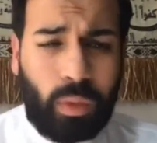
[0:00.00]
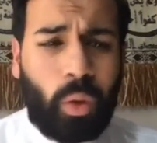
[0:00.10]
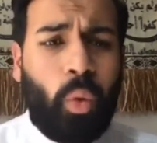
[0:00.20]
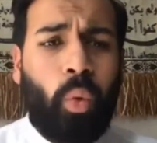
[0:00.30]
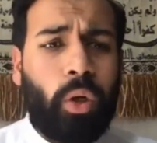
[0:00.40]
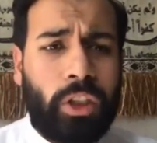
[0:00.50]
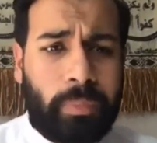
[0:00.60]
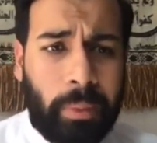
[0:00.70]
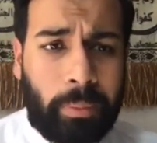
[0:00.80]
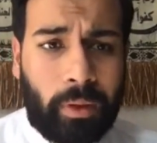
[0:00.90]
Who are these
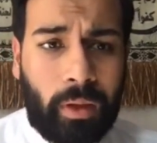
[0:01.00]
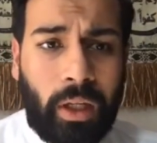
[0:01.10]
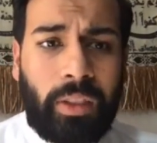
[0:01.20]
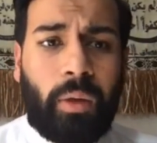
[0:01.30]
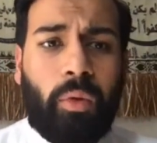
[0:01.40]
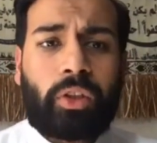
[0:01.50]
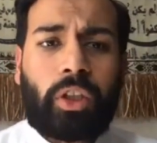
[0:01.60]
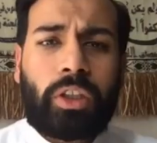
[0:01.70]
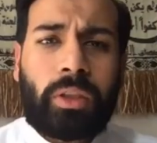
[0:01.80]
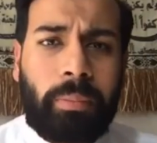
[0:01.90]
people? There were
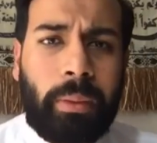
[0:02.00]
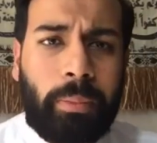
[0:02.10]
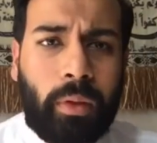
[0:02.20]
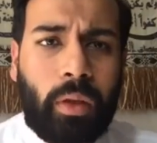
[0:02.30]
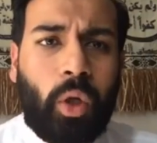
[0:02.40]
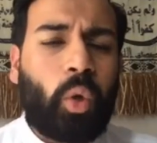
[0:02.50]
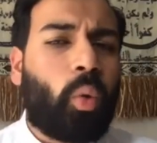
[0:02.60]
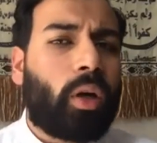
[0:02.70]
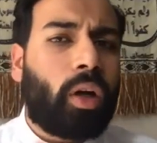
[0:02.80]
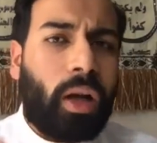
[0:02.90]
certain people who
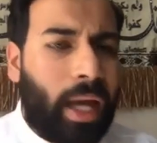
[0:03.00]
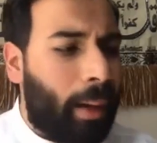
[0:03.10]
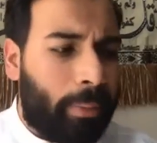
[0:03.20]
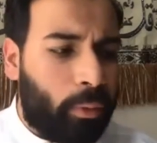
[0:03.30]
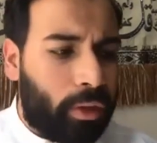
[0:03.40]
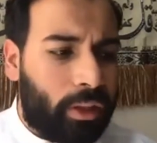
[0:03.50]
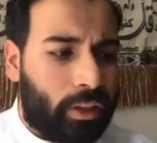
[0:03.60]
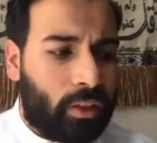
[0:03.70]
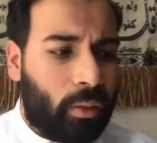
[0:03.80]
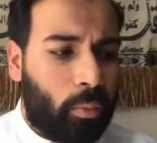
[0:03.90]
are not happy with
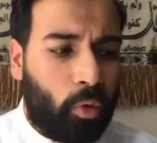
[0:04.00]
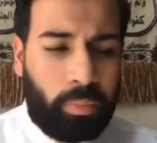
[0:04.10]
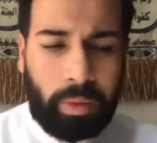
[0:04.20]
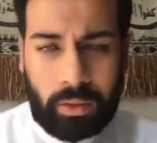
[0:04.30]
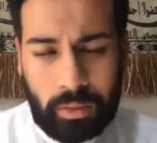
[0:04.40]
this movement.